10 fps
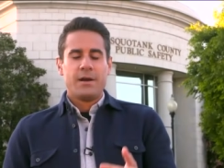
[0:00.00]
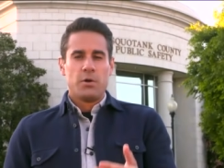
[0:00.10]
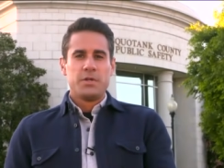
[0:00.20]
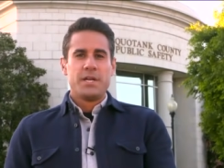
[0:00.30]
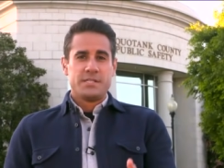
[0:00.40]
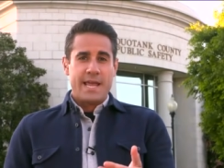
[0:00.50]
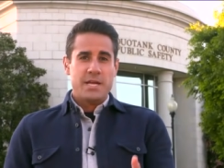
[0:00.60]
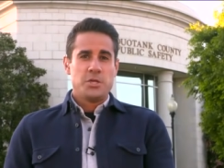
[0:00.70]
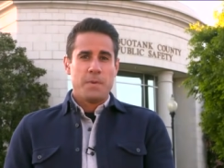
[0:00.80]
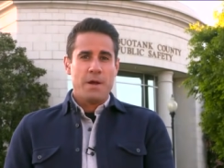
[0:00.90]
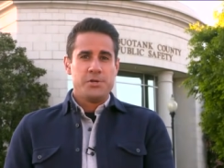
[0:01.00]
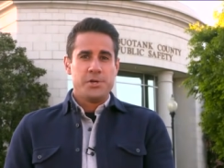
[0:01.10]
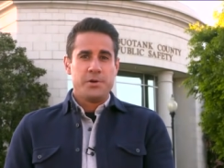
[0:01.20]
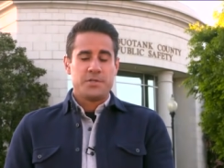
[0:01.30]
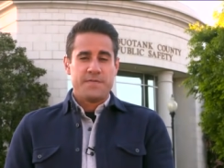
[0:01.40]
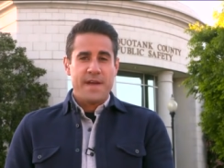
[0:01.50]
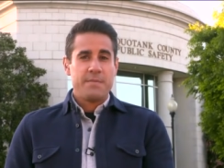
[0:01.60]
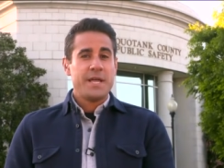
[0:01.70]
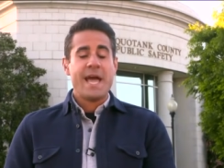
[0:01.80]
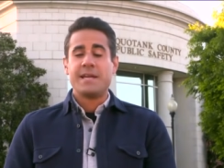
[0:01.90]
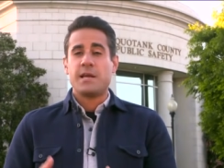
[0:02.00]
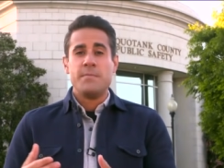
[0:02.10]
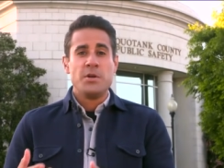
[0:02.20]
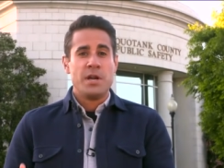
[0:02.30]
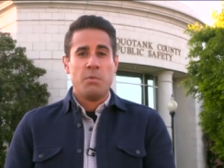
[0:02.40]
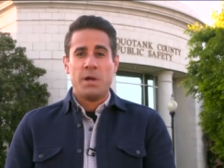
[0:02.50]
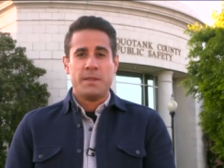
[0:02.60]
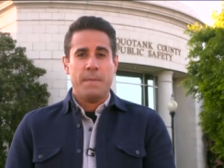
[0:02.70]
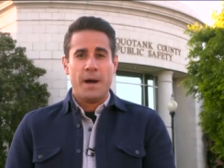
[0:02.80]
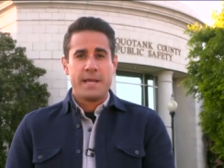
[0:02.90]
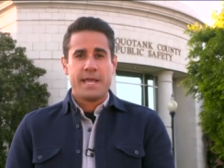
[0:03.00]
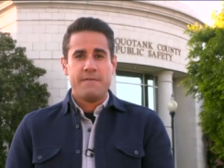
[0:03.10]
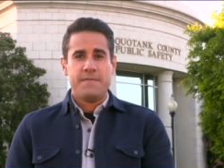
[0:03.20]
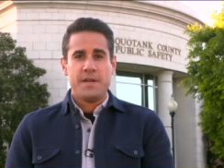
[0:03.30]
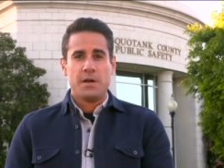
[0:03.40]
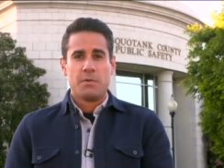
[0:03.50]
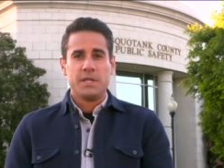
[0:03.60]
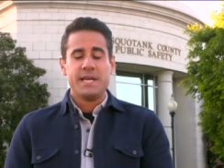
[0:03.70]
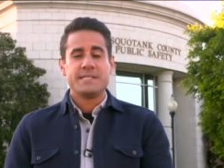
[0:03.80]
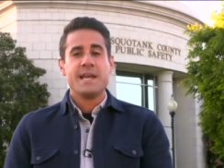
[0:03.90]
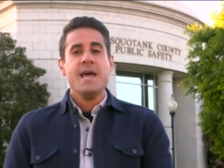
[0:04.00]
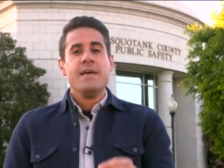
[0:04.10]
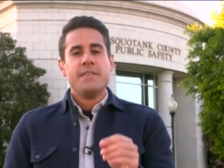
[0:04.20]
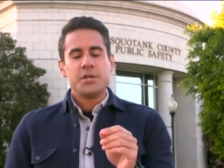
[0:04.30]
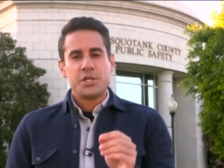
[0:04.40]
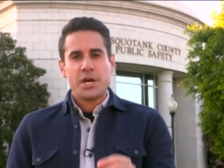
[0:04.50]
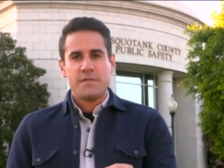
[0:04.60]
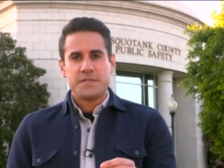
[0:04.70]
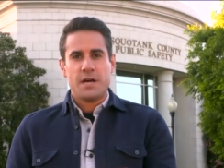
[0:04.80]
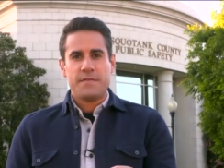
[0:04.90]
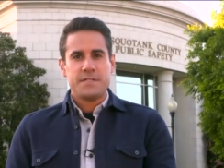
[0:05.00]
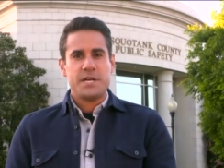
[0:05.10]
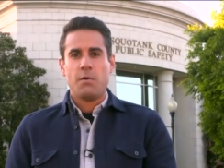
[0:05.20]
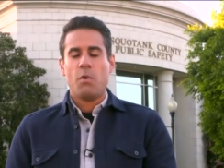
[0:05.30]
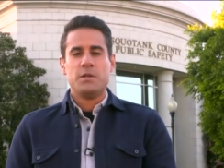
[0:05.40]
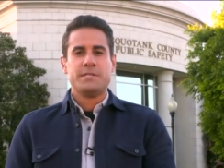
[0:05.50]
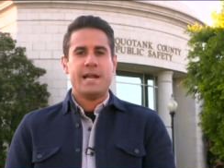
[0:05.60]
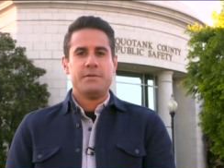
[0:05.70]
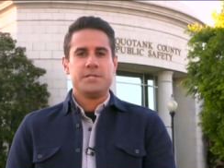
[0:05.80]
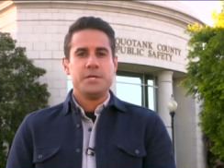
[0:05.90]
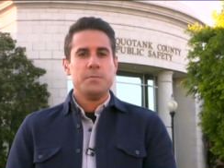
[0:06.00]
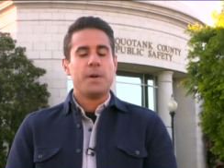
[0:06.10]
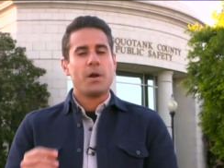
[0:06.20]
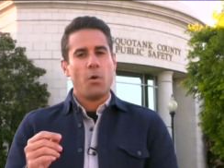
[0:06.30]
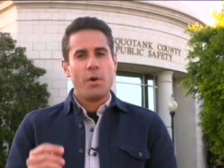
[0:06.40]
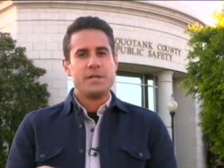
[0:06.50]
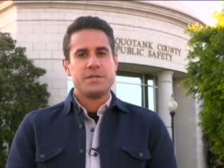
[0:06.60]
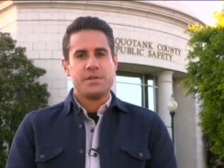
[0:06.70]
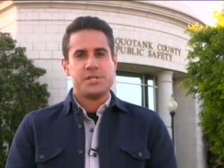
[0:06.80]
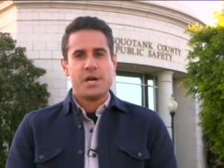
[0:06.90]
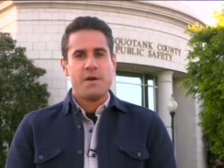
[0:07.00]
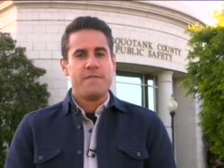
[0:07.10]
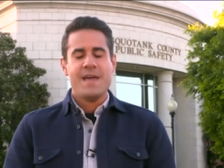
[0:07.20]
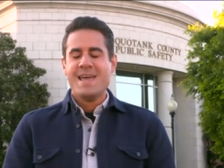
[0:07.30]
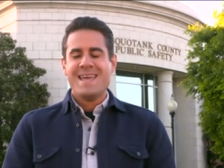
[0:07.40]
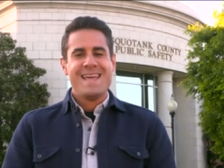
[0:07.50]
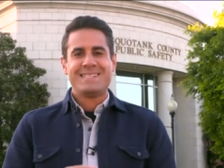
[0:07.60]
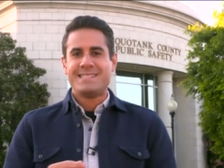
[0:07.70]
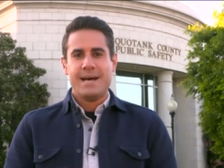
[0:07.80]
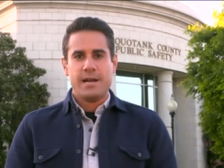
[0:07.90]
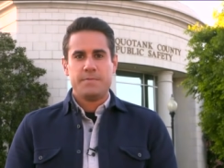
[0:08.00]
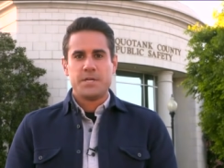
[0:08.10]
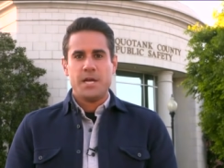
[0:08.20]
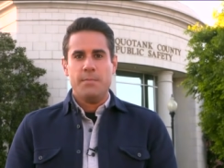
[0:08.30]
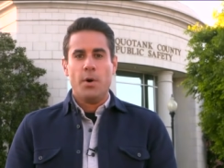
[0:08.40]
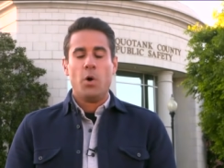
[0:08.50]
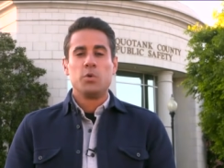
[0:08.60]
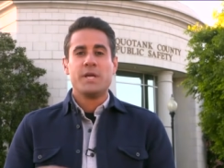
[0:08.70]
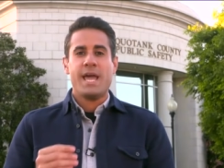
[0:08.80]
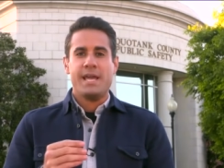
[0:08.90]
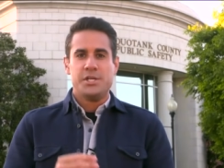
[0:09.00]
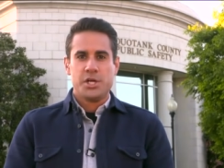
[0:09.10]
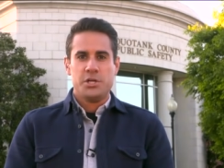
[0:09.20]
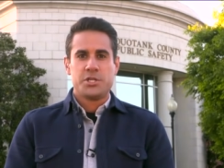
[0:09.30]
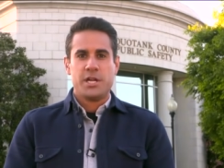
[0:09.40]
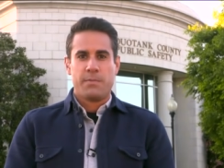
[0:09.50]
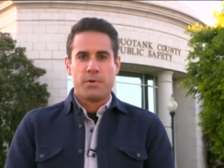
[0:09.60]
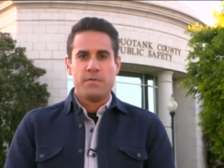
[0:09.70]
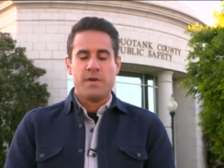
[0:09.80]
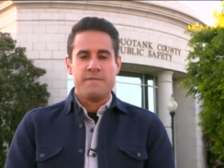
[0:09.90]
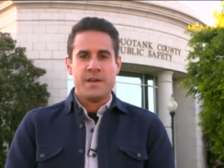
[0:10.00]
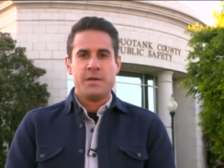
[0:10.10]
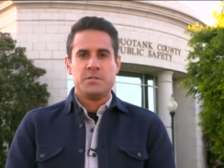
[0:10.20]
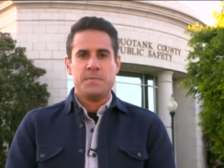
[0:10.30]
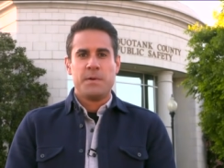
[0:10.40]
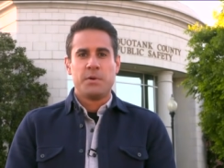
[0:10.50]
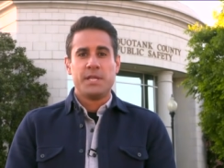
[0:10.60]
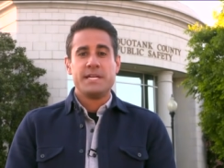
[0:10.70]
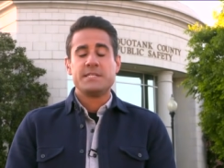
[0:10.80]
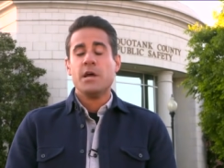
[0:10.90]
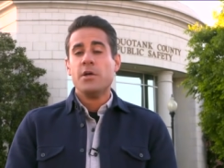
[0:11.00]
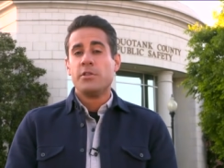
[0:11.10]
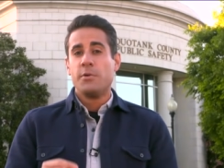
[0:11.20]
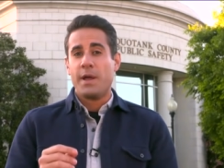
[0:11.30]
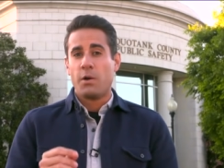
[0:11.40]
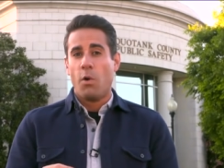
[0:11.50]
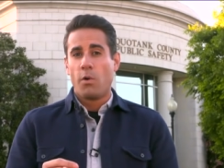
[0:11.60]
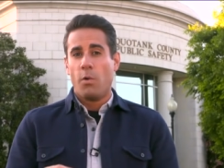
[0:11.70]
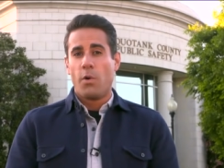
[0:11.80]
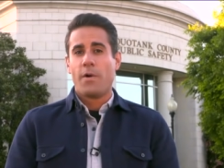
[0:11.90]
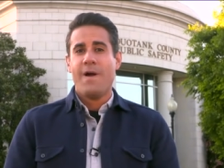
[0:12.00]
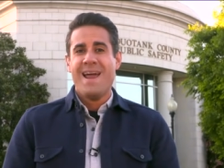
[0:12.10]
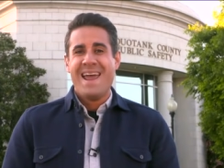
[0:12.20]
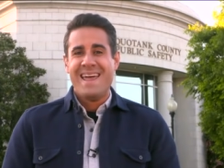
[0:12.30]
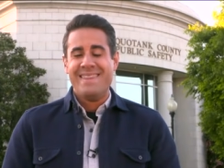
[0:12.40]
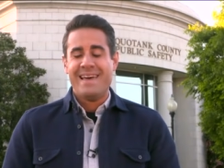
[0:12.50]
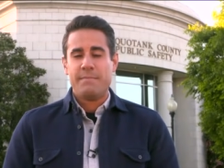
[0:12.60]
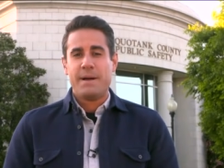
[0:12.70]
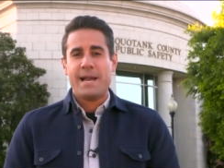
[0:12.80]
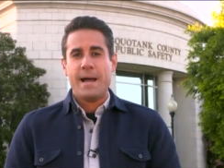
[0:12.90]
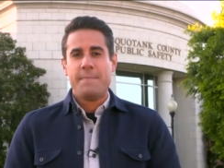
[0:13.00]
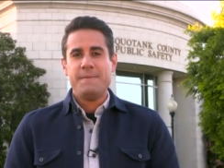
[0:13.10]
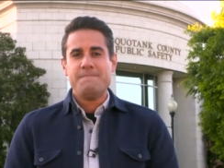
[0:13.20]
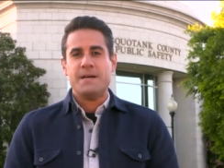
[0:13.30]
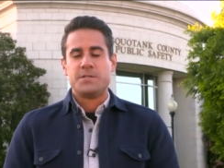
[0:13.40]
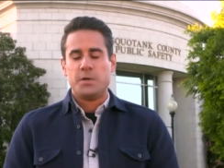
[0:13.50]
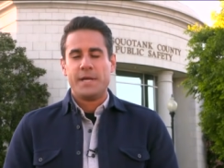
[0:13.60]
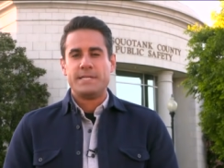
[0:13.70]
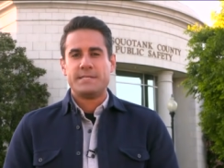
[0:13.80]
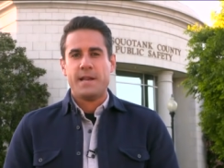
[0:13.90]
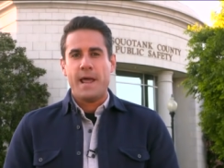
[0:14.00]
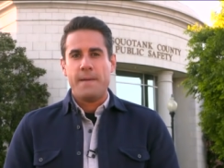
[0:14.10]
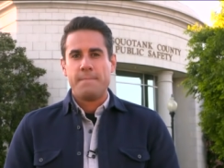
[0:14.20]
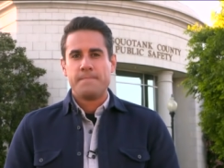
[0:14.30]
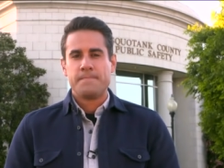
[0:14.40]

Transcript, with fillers: Not only does Andrew Brown Jr.'s family and community want the body cam video released, the sheriff's office here wants it out too. But according to the sheriff, it's not up to him. Only a judge can approve that video to be released through a court order, and that might happen as early as today.